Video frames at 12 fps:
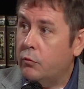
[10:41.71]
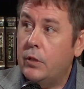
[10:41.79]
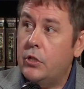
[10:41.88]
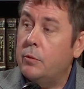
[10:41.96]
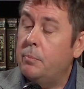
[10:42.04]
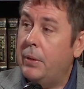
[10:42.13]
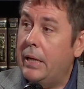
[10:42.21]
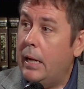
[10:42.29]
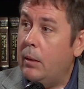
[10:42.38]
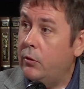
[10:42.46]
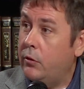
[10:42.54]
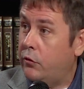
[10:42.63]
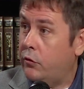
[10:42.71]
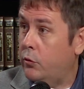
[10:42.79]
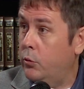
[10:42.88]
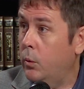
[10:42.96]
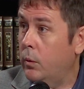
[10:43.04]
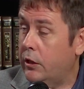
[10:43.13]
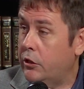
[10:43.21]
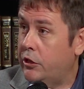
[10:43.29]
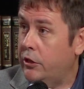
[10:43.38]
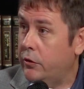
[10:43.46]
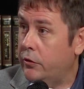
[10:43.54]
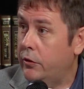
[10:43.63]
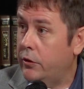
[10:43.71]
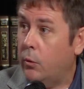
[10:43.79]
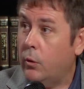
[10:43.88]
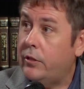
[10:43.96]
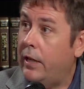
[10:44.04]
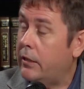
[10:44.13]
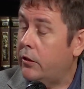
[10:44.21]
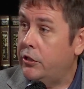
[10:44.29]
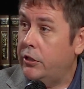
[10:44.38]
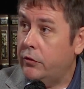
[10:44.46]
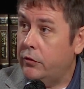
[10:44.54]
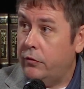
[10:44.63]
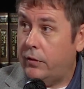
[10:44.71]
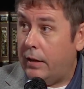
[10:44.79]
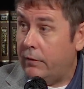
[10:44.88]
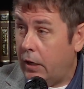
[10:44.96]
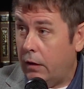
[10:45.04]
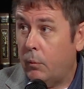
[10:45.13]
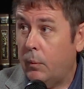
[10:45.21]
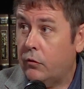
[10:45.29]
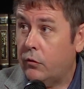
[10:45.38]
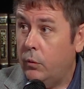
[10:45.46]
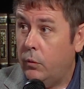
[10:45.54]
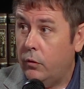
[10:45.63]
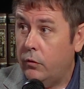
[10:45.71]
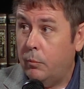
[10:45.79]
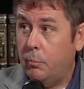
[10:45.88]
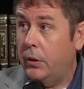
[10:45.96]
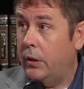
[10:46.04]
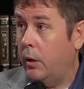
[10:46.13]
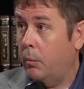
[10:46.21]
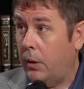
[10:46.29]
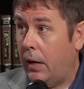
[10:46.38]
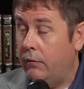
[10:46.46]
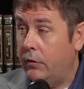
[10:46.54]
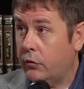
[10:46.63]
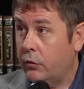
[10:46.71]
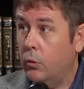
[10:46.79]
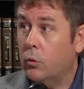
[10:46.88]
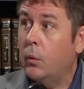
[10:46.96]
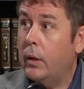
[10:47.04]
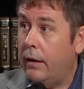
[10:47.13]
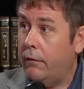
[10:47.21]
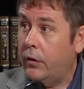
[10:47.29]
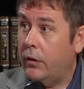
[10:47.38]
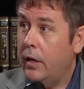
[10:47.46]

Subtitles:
We should be able to school our children or take our children out of government schools and put in a private school or whatever,